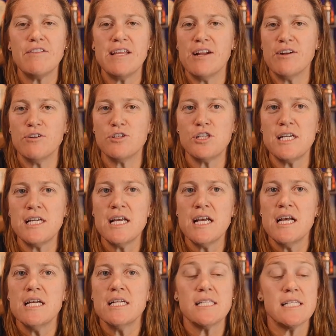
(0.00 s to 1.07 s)
the ability
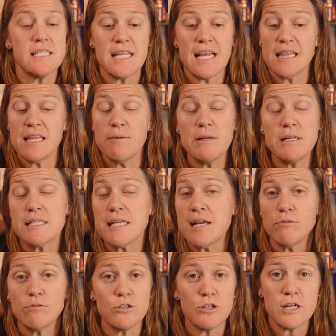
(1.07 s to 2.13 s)
to set limits. I
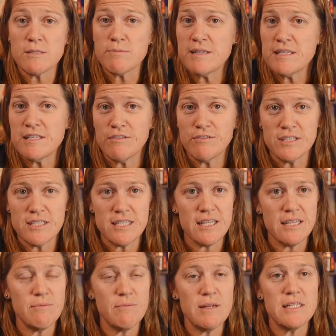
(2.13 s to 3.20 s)
don't trust myself to set
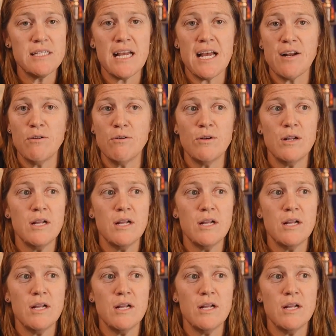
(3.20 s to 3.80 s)
limits. I don't